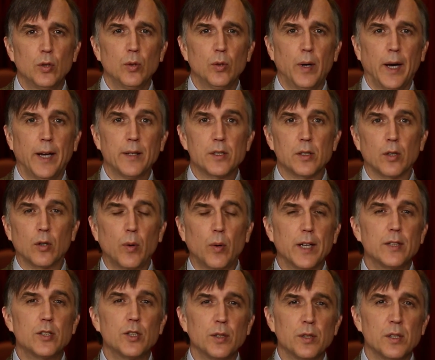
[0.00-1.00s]
to answer
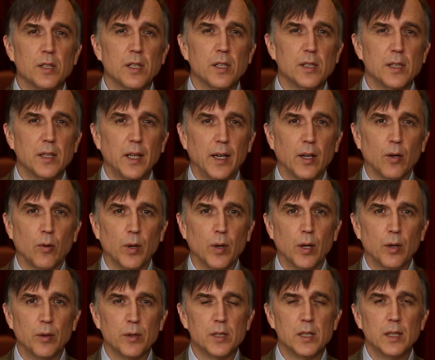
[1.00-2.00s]
questions as they
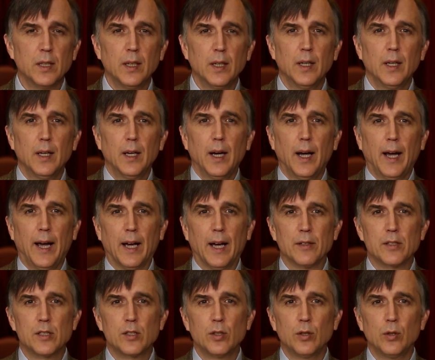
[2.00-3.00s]
arose
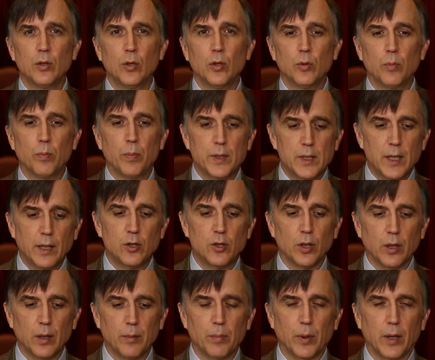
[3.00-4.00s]
as to
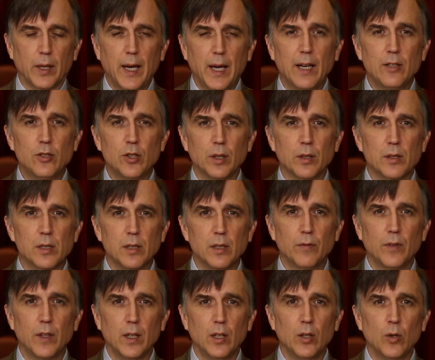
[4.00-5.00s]
potential implications
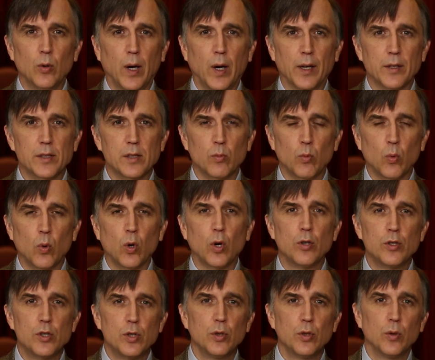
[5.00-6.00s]
if the US
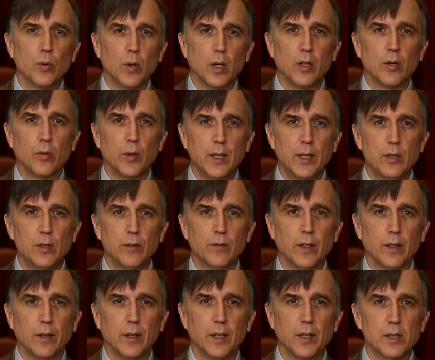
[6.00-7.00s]
were to agree to
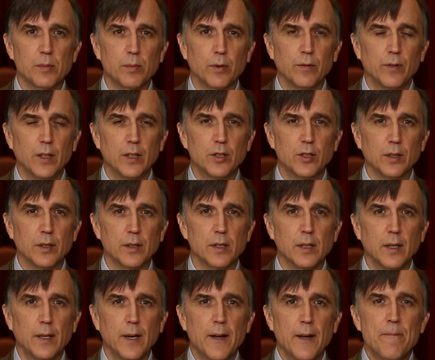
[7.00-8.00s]
various
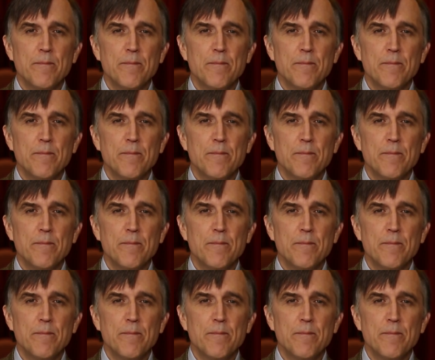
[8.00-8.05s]
provisions.